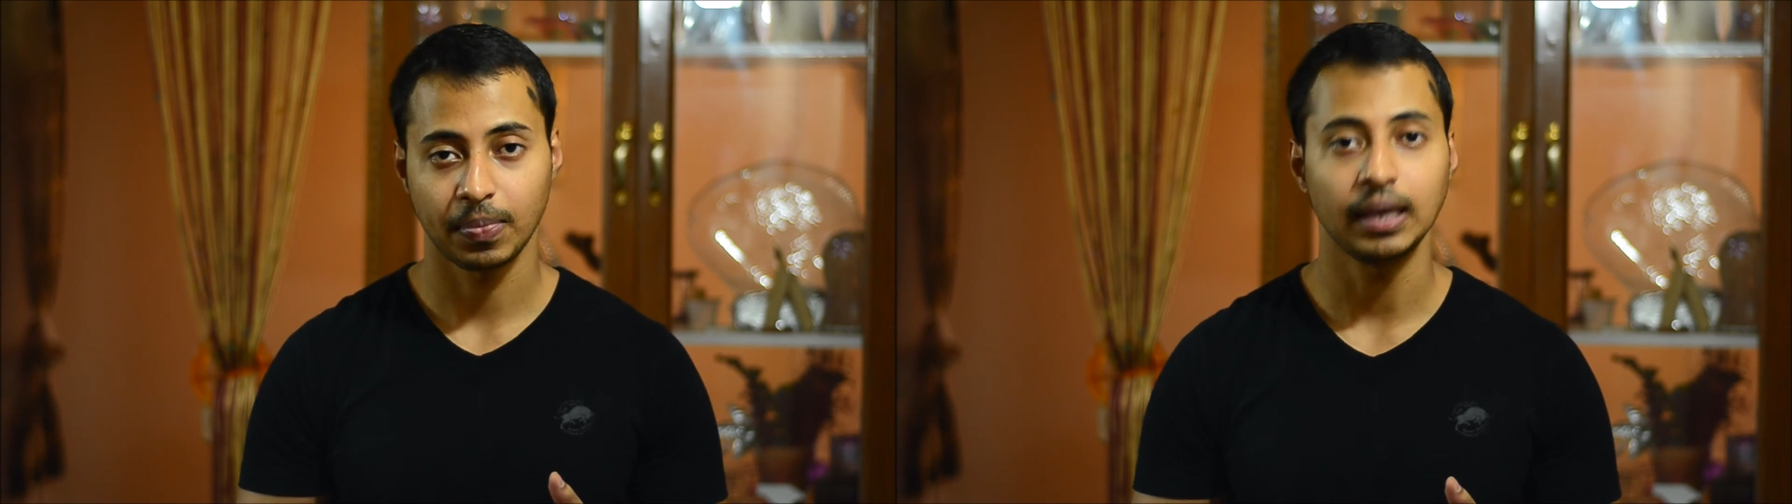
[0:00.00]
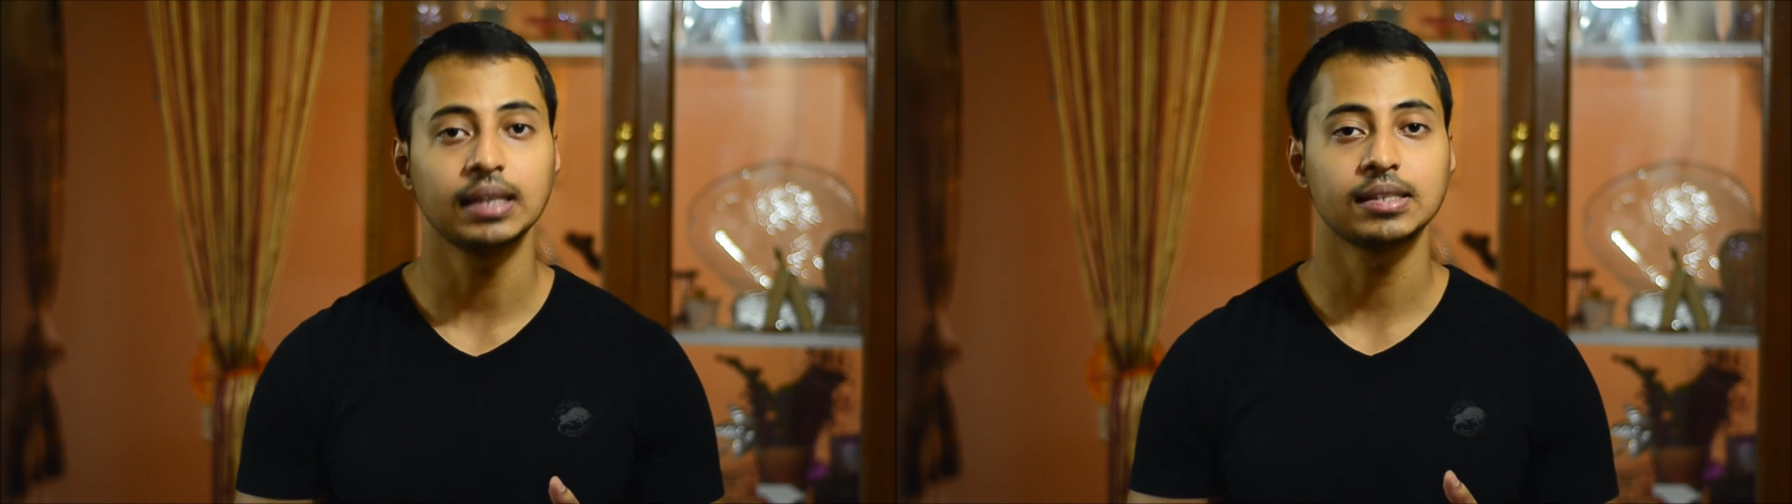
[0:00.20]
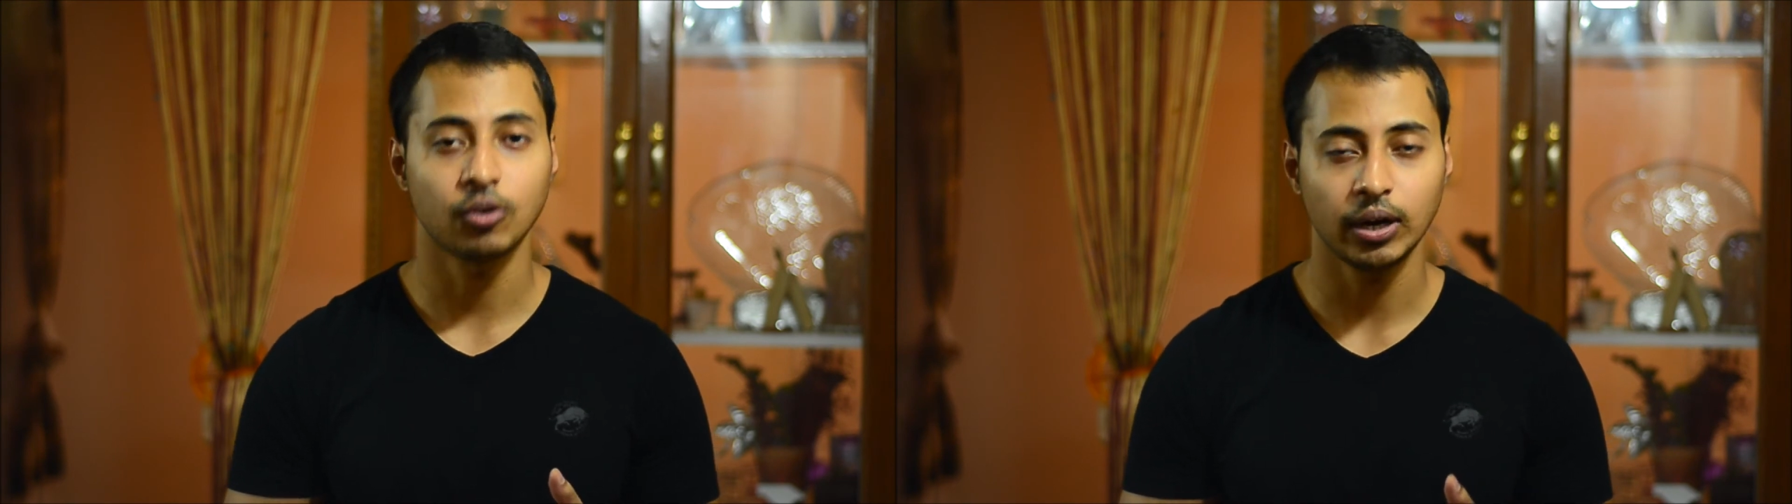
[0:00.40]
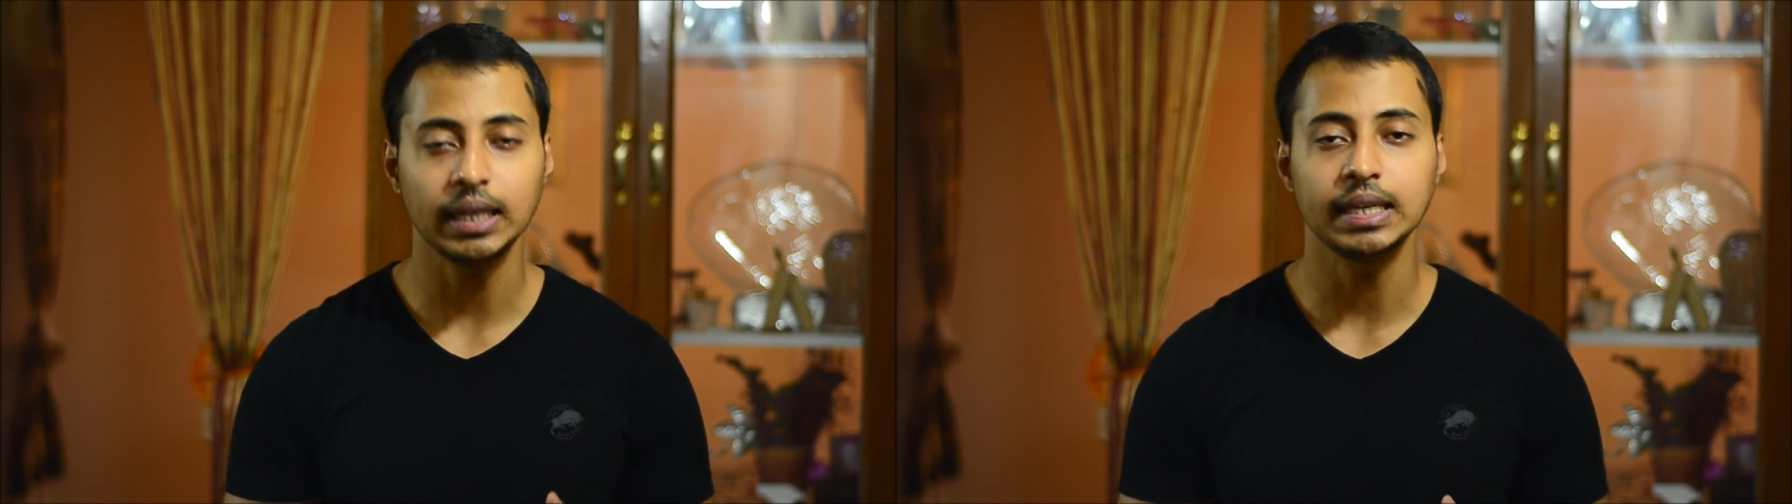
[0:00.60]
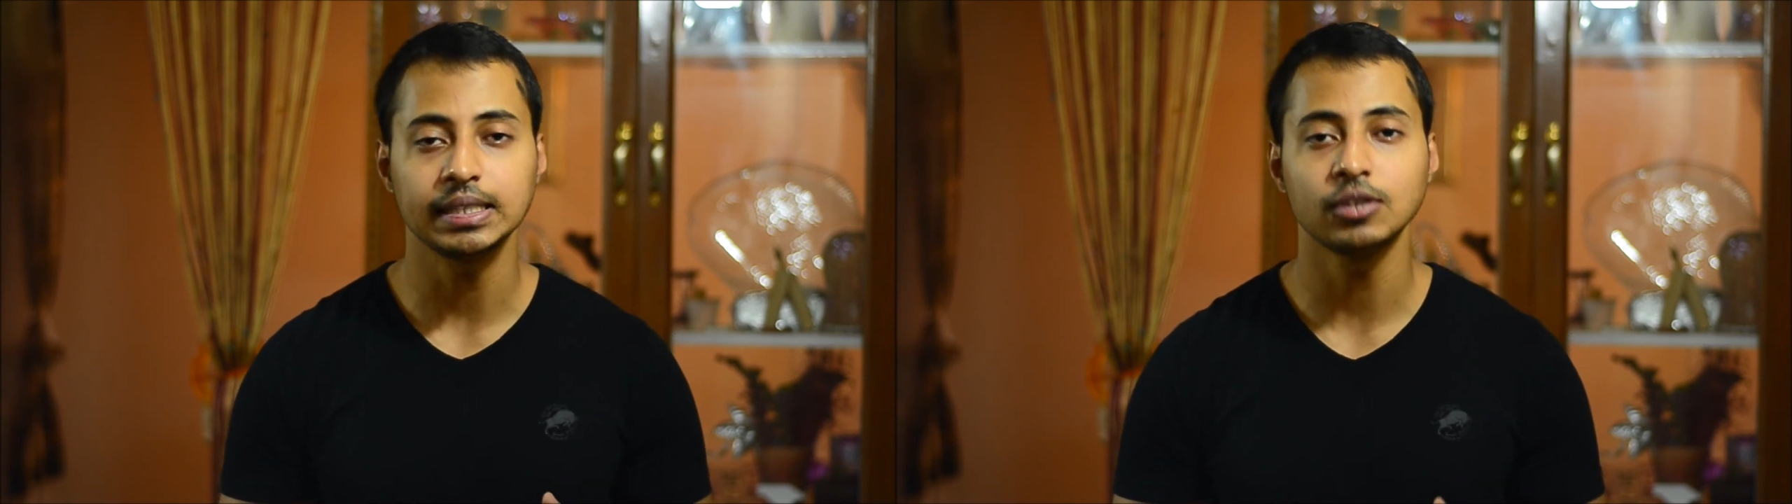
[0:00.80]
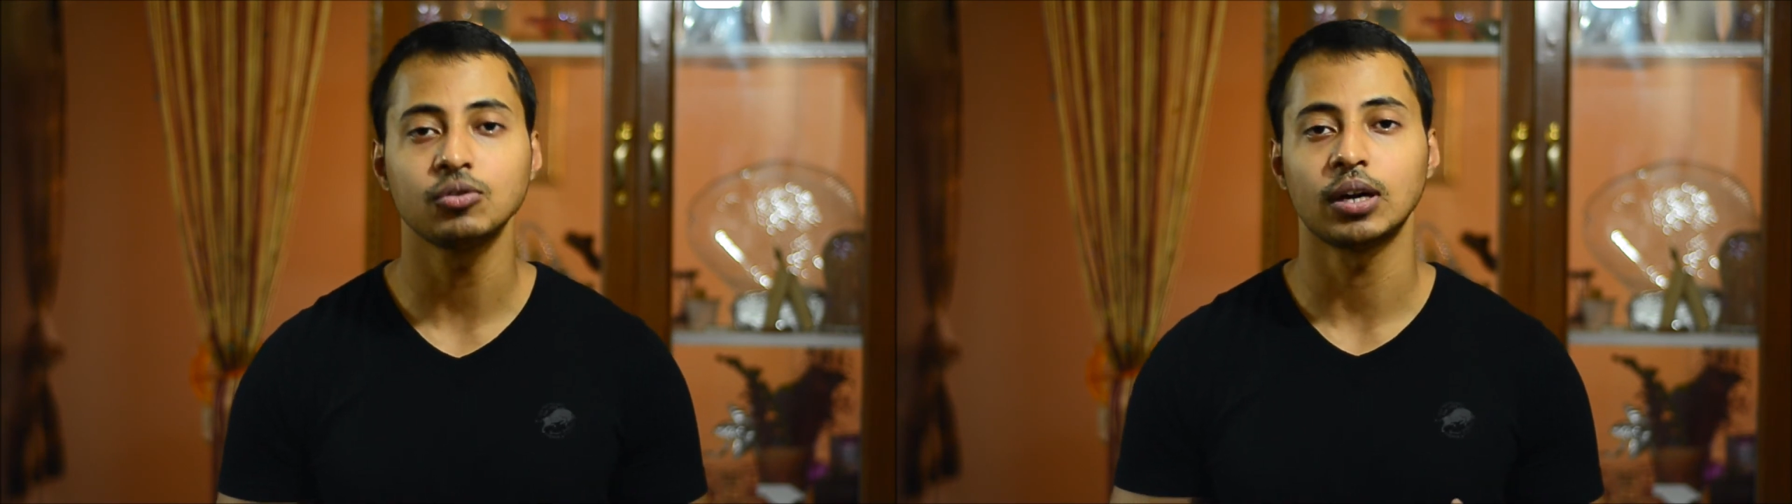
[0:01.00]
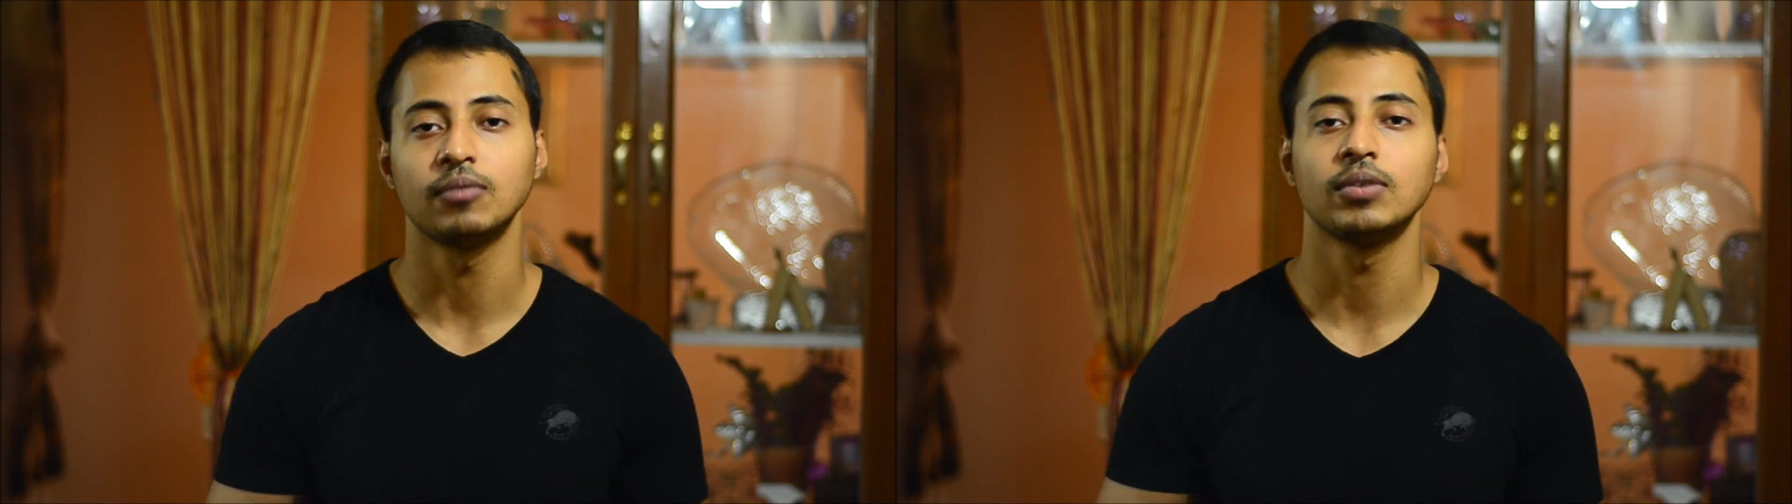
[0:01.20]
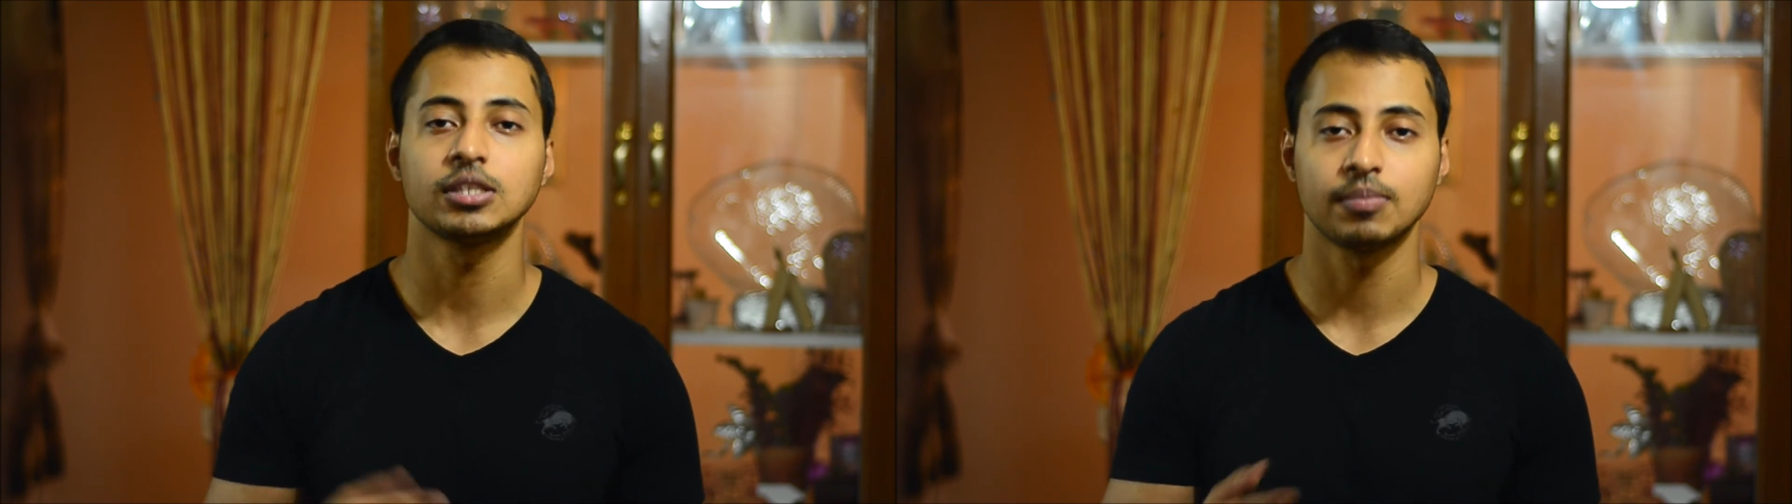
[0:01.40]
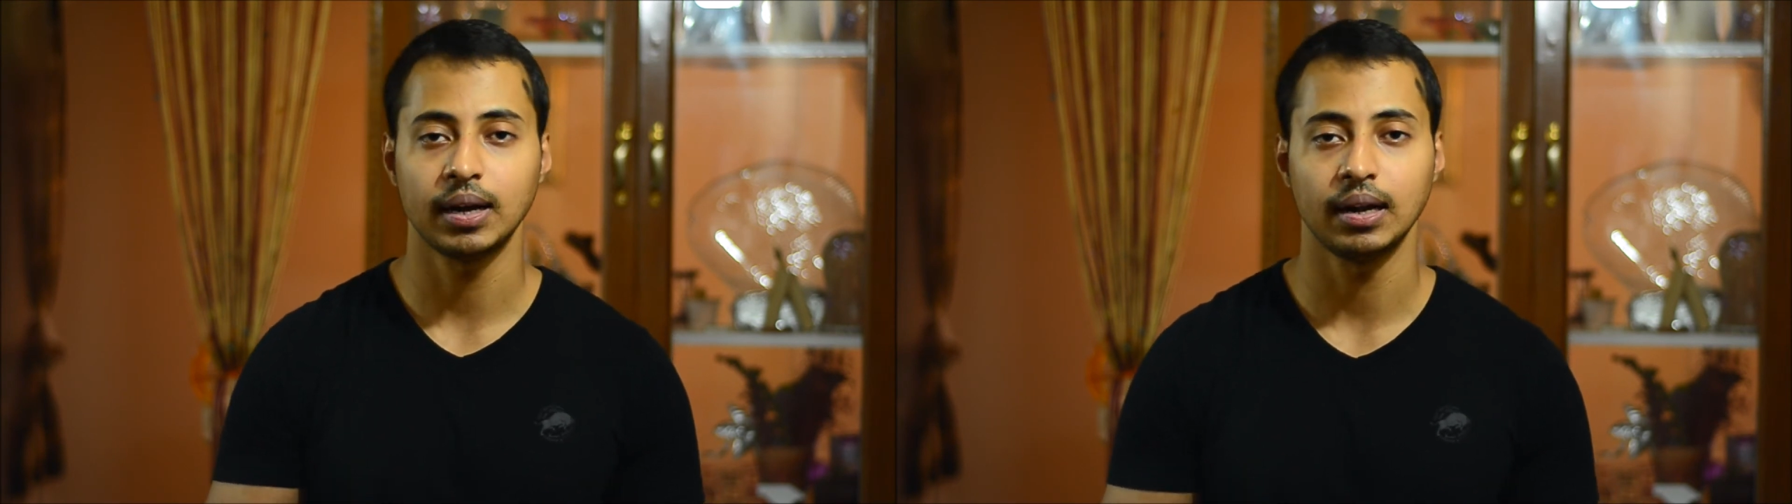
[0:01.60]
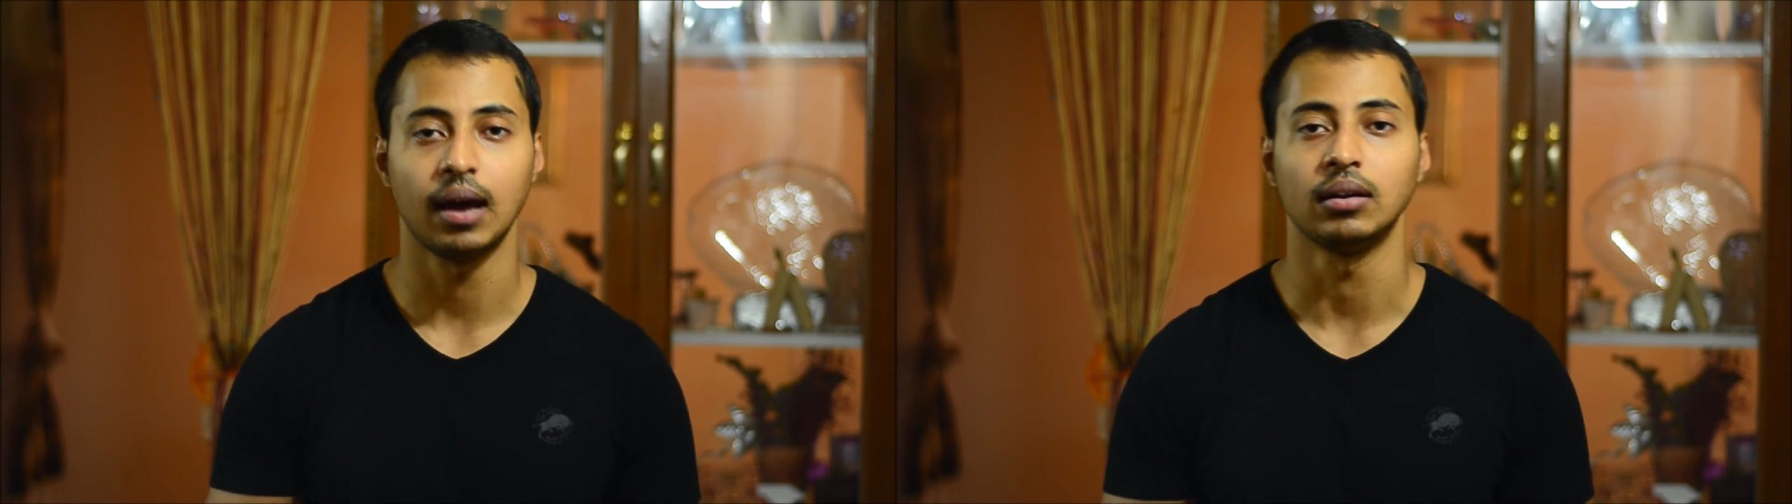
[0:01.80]
It's quite easy to convince my
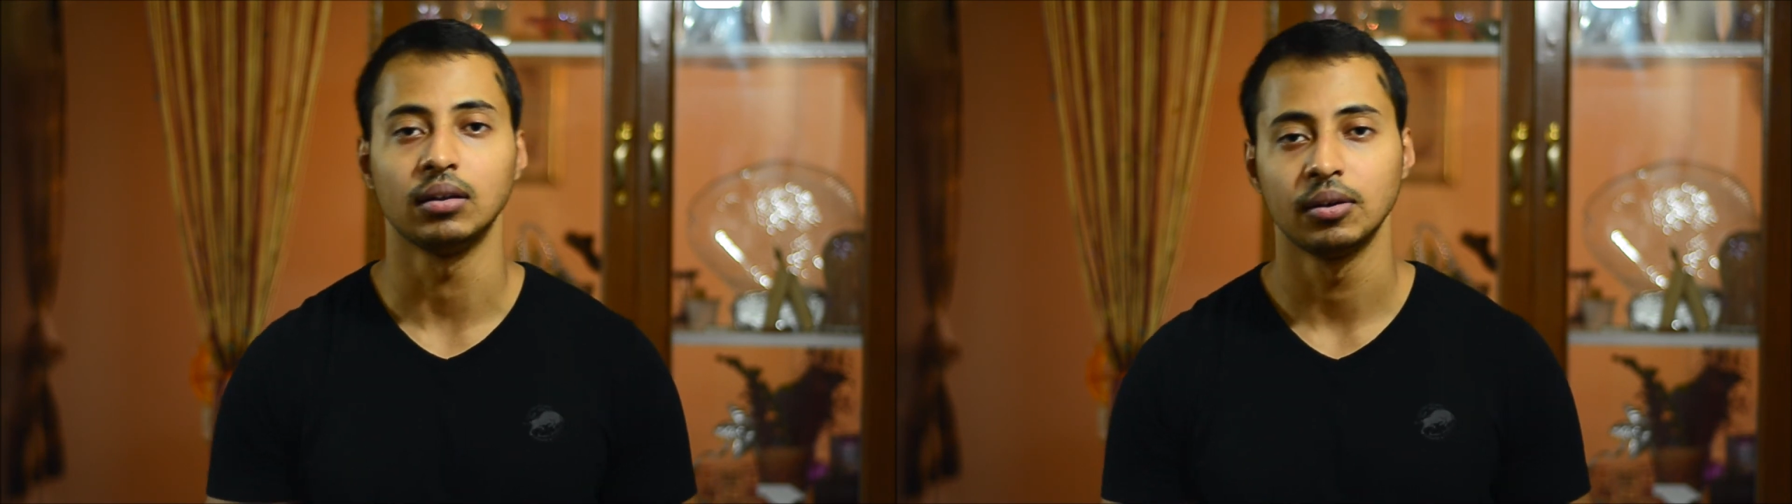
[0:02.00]
dad,